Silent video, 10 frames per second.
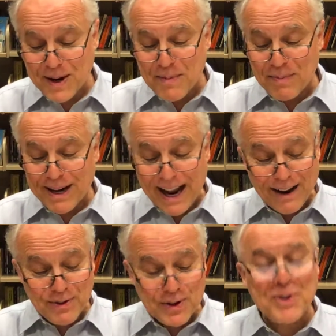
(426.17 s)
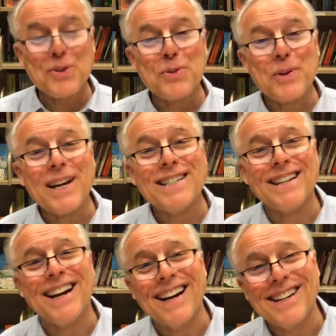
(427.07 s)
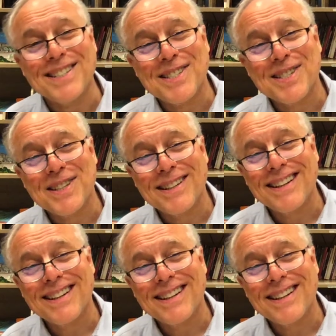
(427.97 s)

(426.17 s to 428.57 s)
But after 3 days,